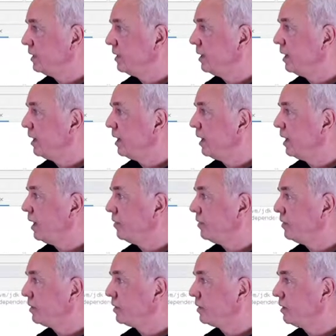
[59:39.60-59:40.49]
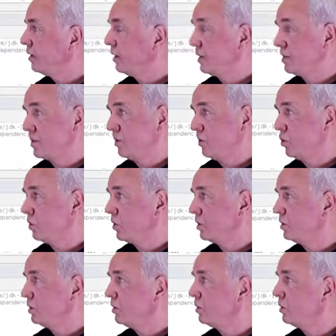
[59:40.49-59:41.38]
and let's have a
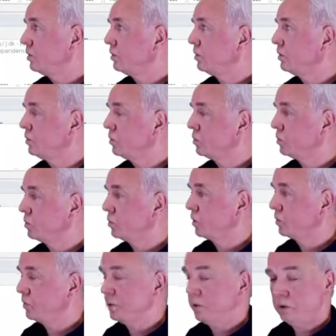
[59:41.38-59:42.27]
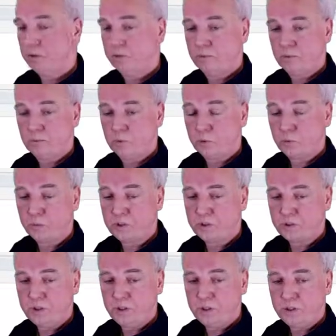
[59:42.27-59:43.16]
look what we all what we
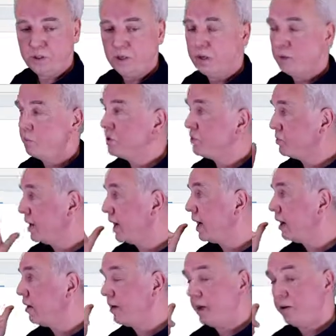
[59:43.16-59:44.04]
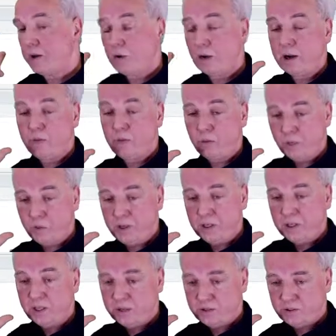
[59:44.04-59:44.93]
see which we ha now have three
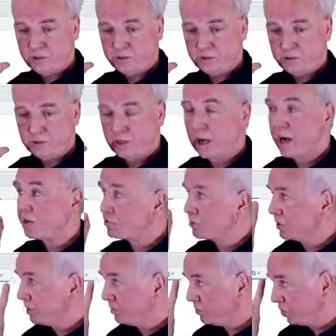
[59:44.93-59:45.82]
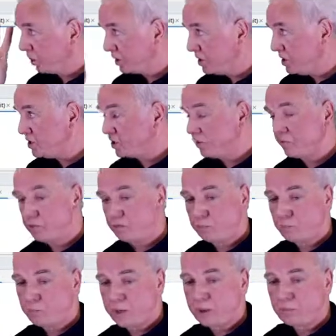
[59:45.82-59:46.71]
tests actually for each of the
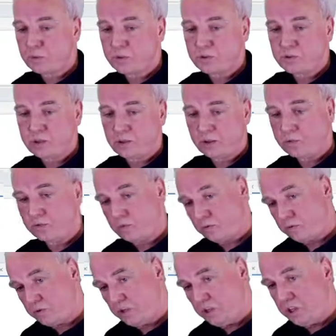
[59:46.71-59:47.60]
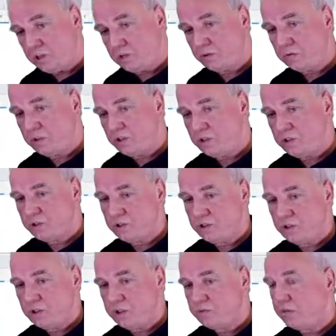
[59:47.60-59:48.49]
parameter sets or each of these
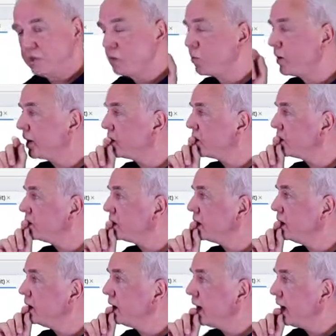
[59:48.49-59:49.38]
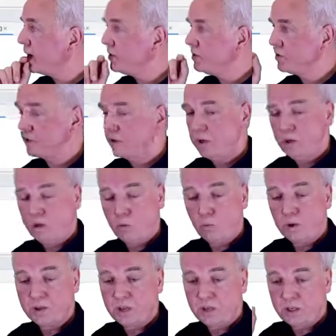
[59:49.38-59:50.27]
CSV record uh, lines
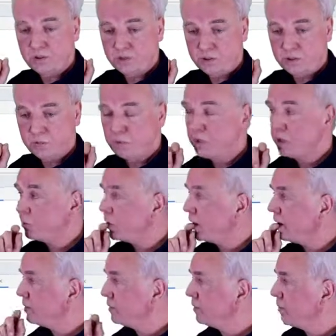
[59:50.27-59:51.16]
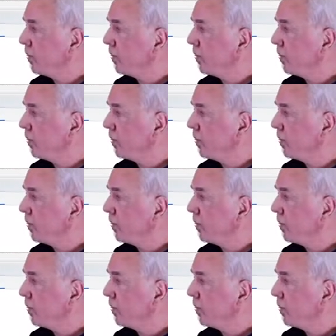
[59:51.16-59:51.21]
one test is being run